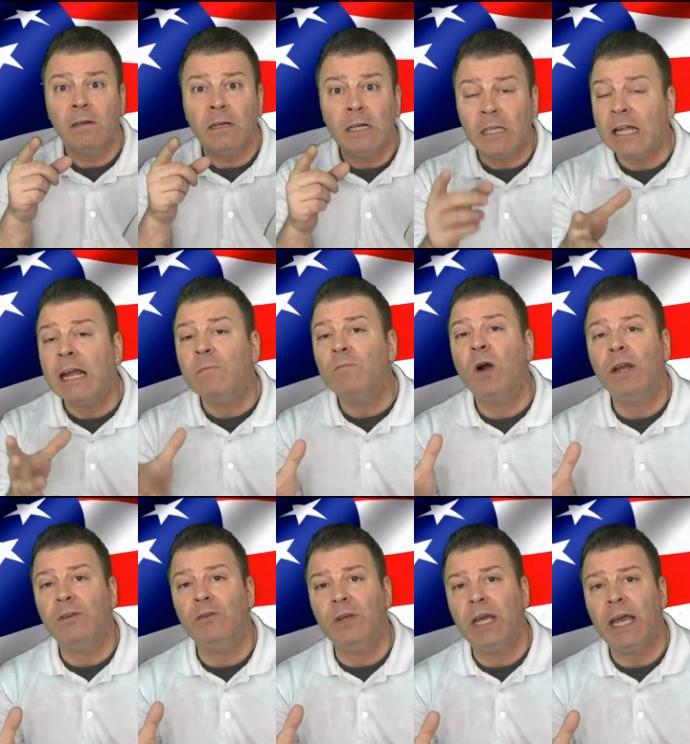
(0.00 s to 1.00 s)

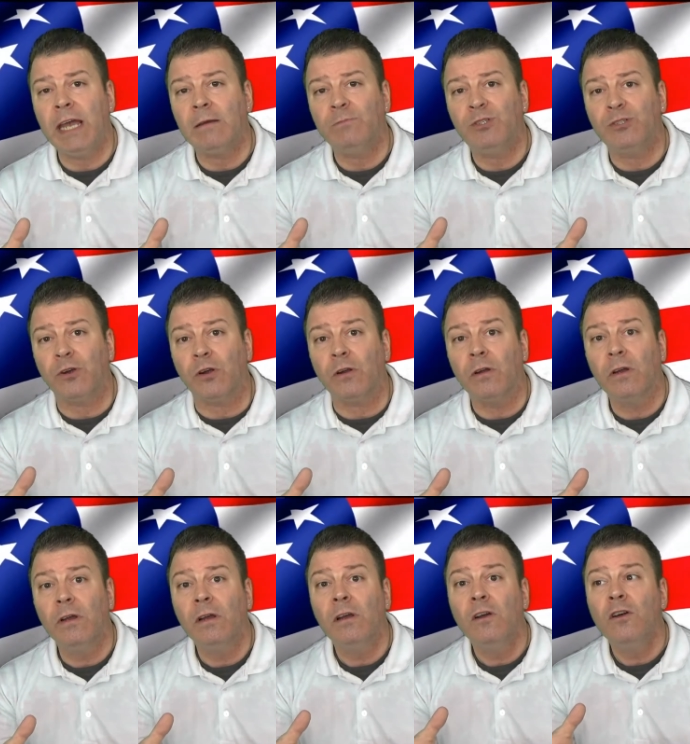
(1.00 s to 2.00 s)
Claremont, New Hampshire,
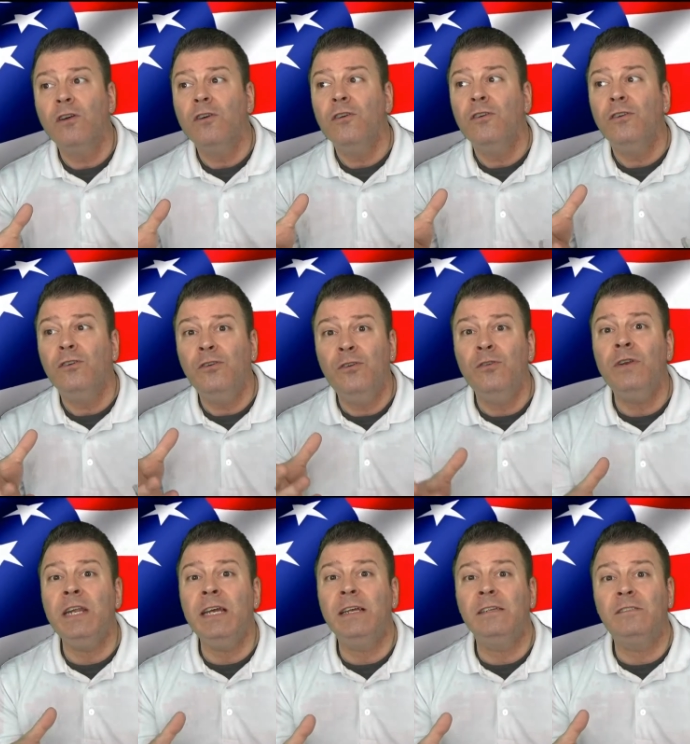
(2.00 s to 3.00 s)
you
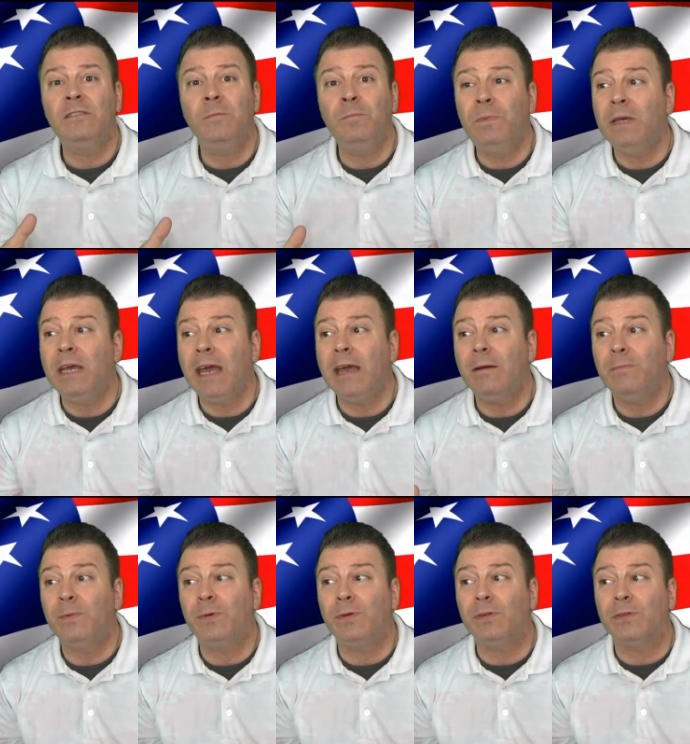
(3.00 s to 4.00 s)
need to be
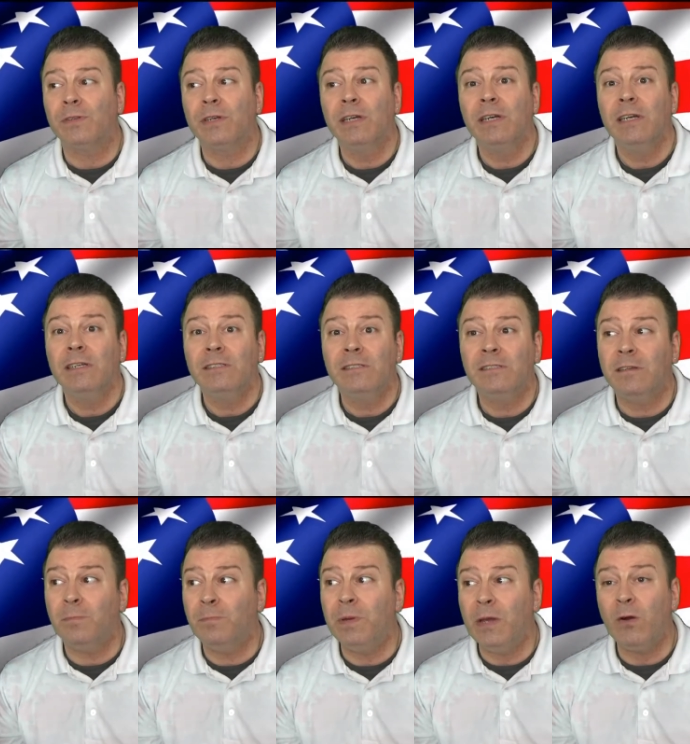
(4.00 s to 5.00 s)
able to
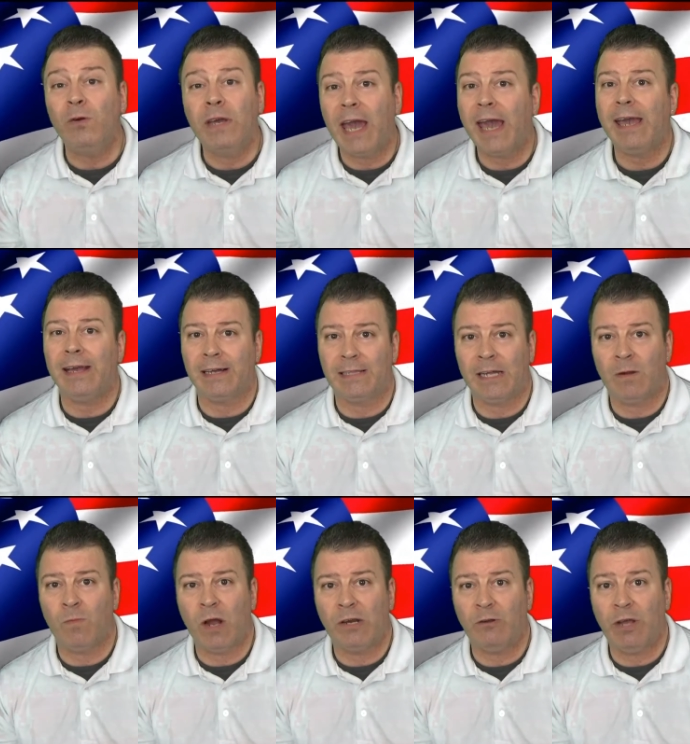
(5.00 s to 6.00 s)
be okay in
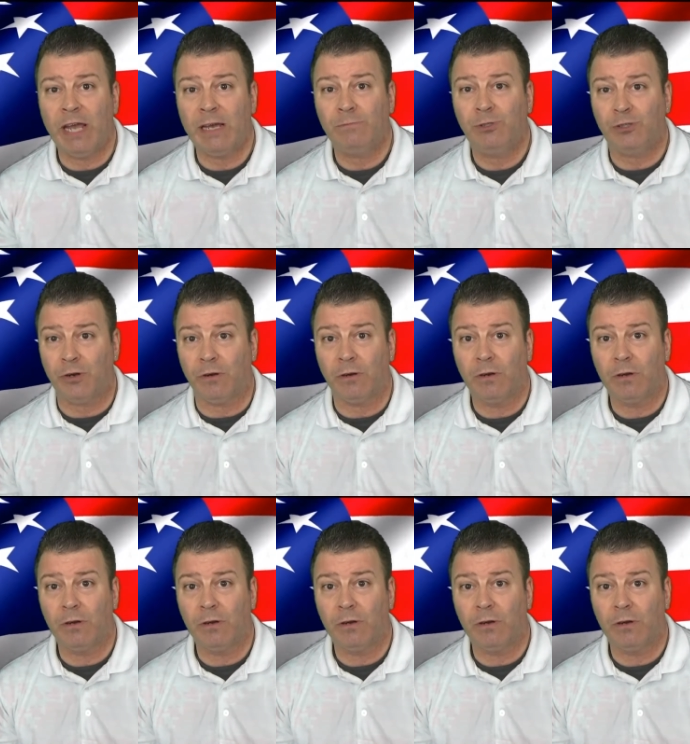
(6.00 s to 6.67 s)
Claremont, New Hampshire.